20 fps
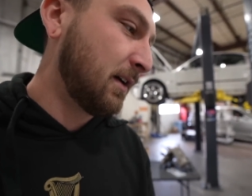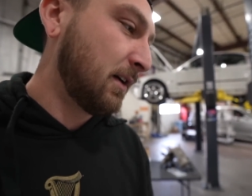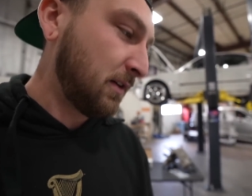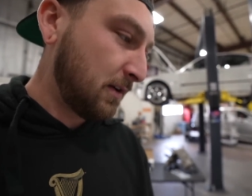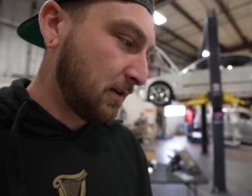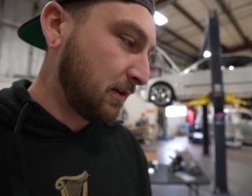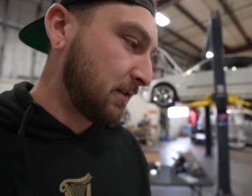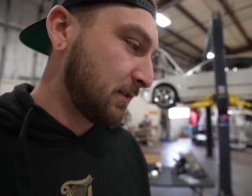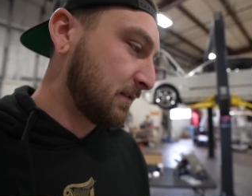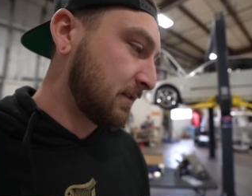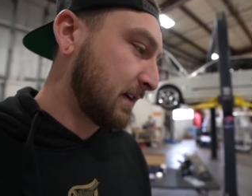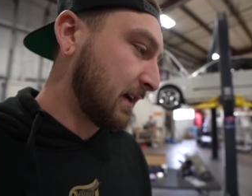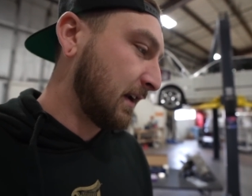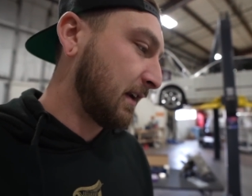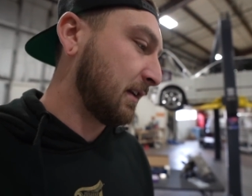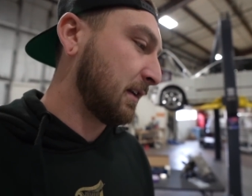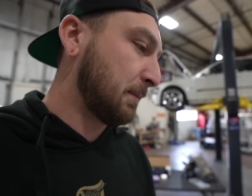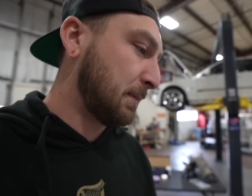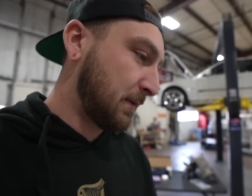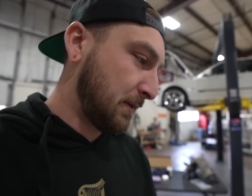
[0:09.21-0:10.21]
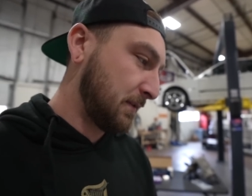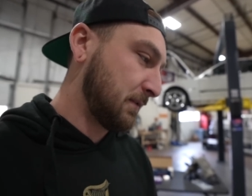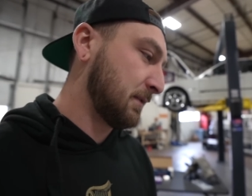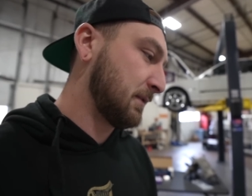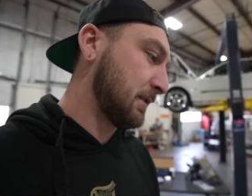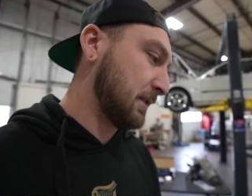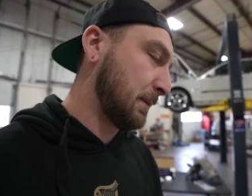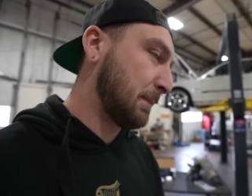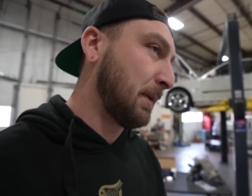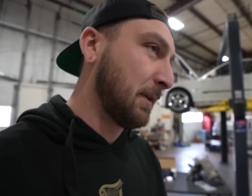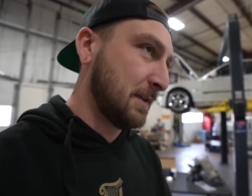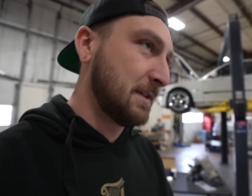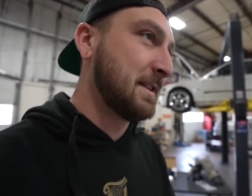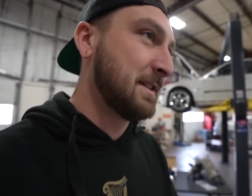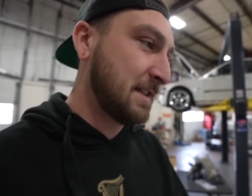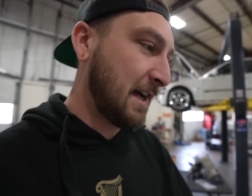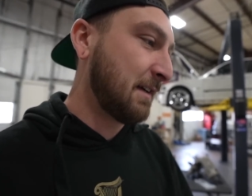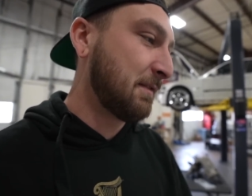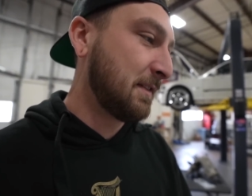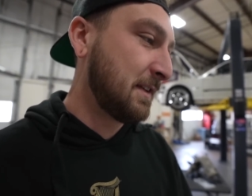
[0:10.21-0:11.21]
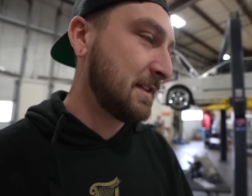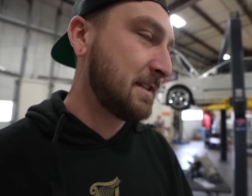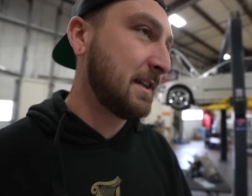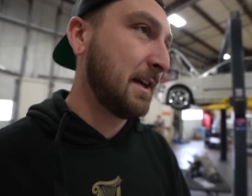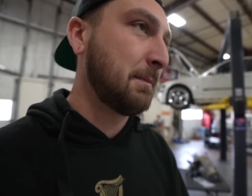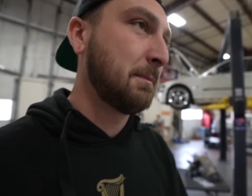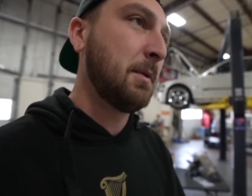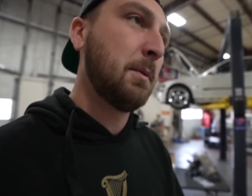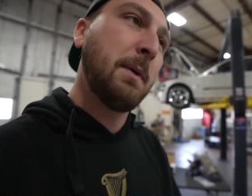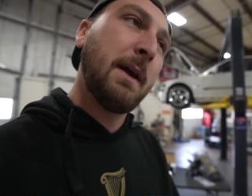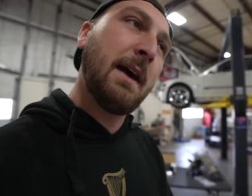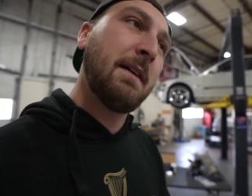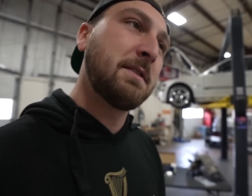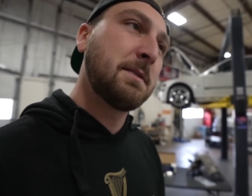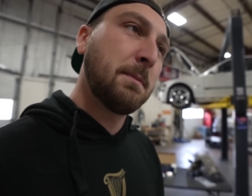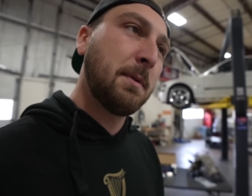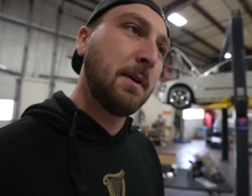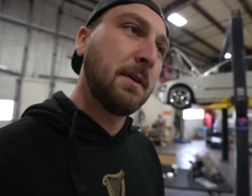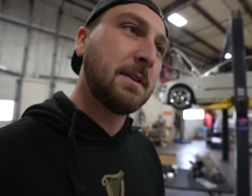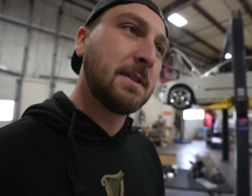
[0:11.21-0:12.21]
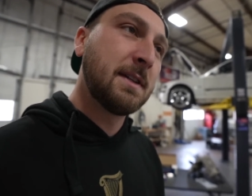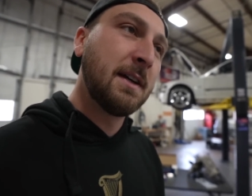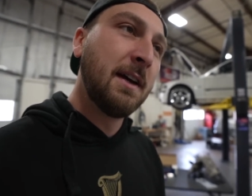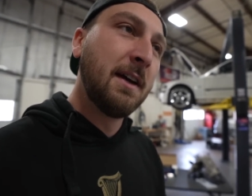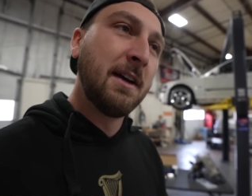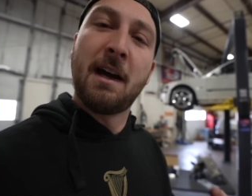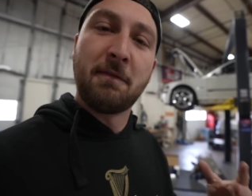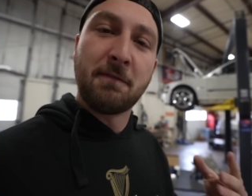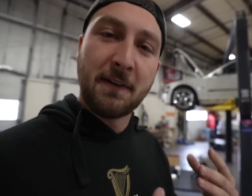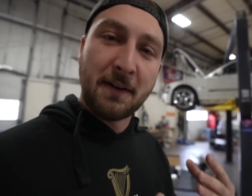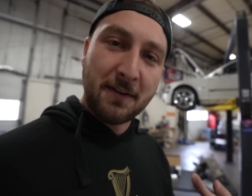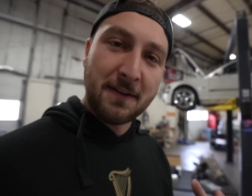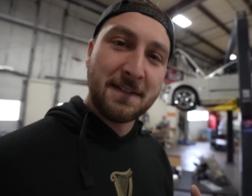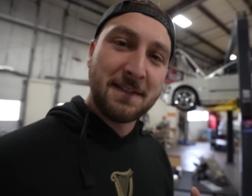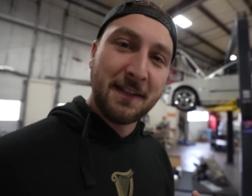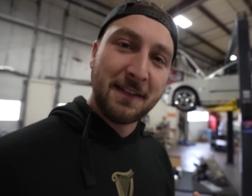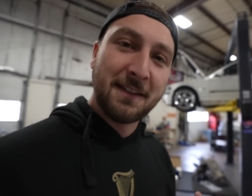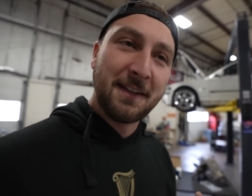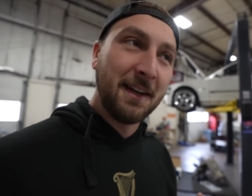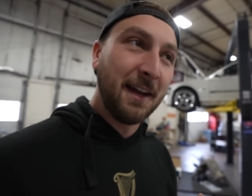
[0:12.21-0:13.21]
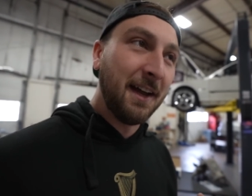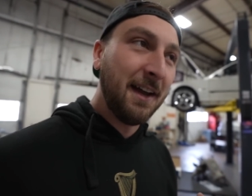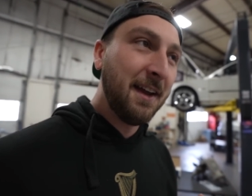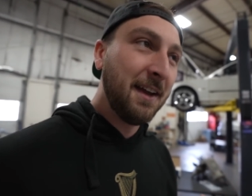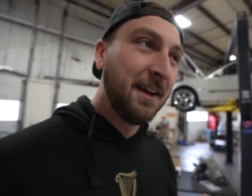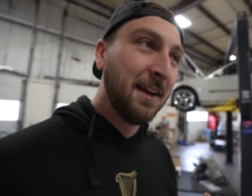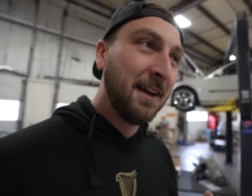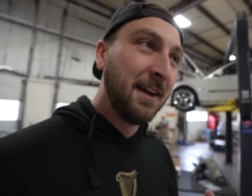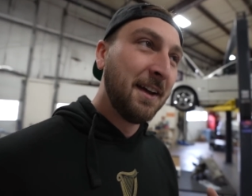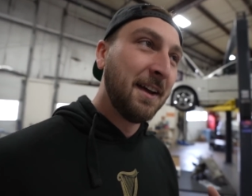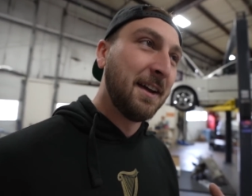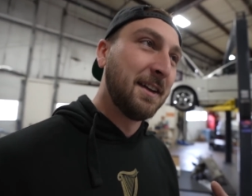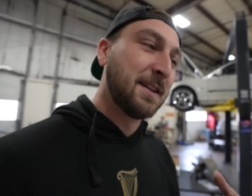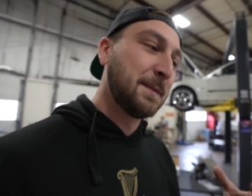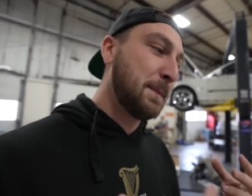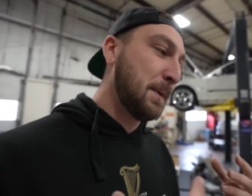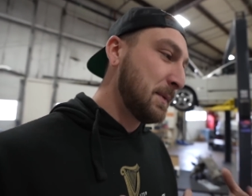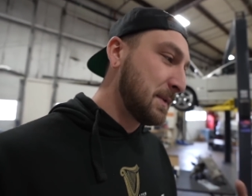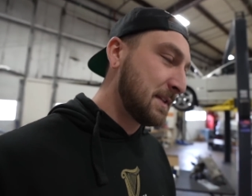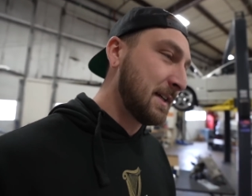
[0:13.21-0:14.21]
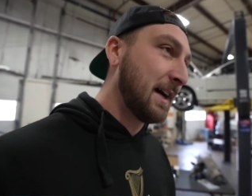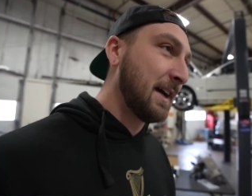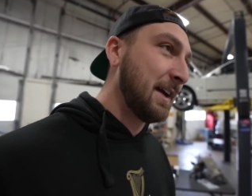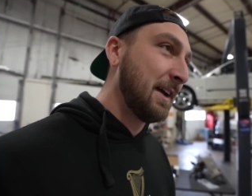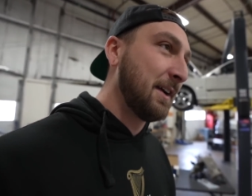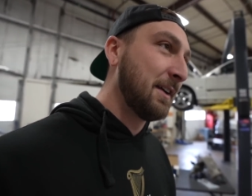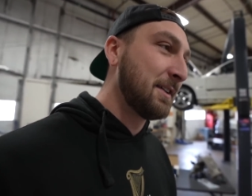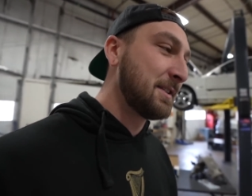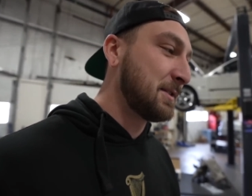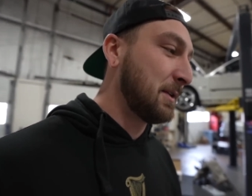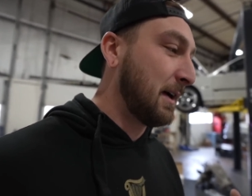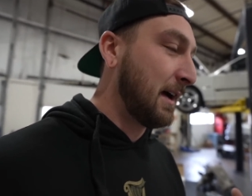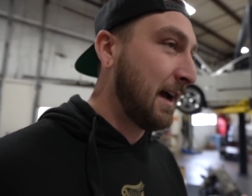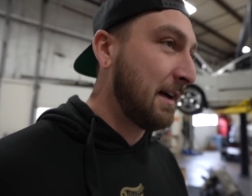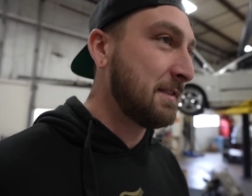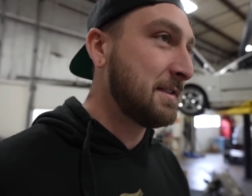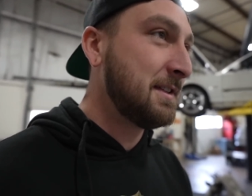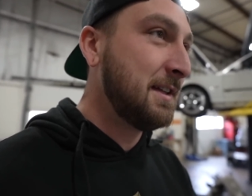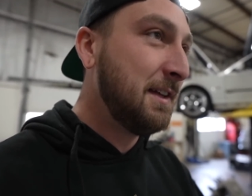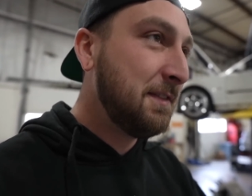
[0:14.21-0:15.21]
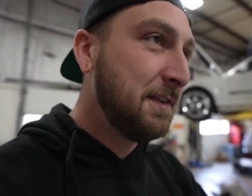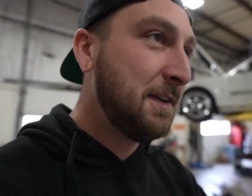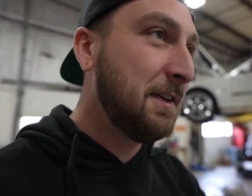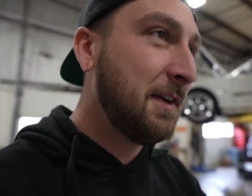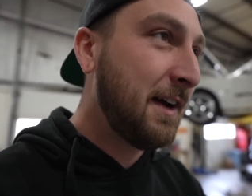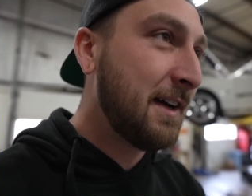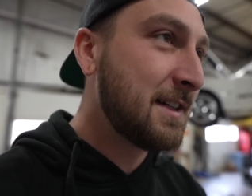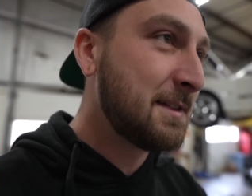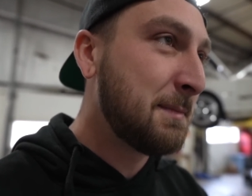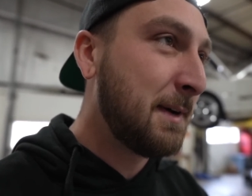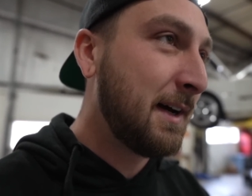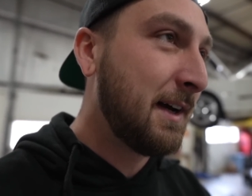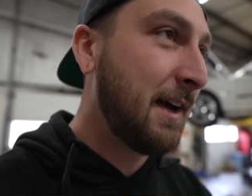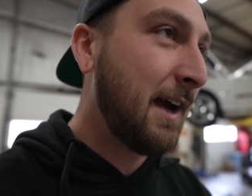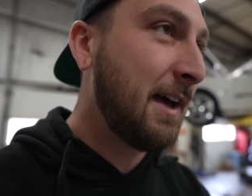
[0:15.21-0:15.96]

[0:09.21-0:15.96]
hard getting the part the parts in time for this thing, but we have some parts. I'm very sick today, and Spoon's not here, so I have Steve here as my